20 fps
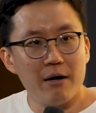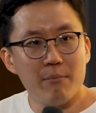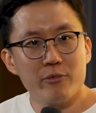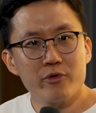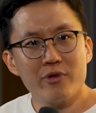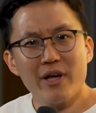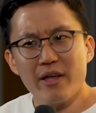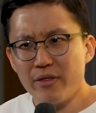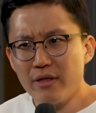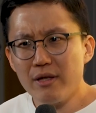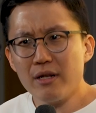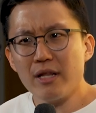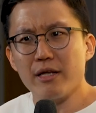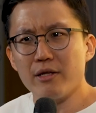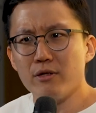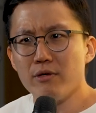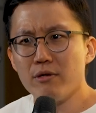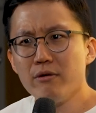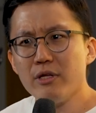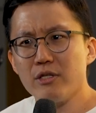So I think
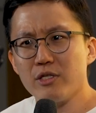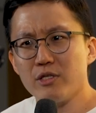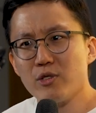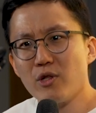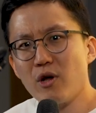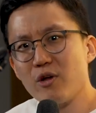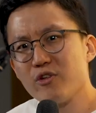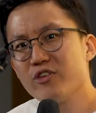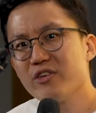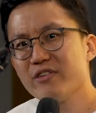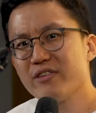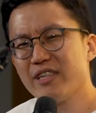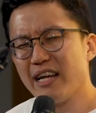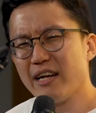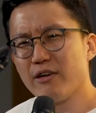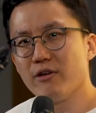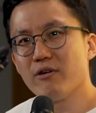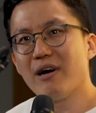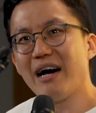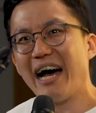it's not just that,
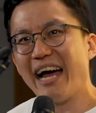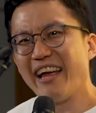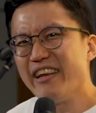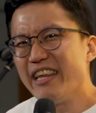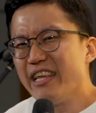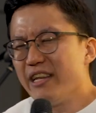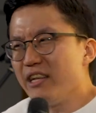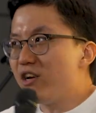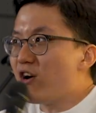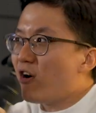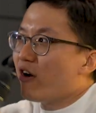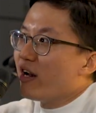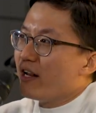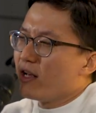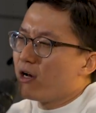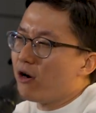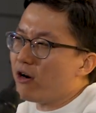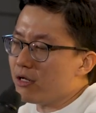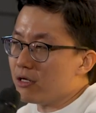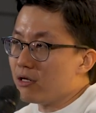I need God
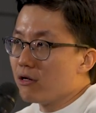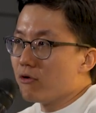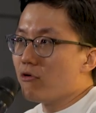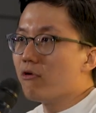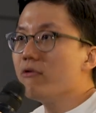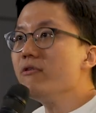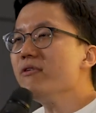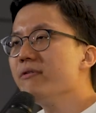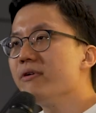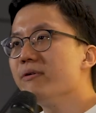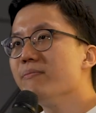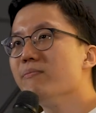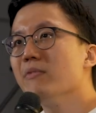and God alone.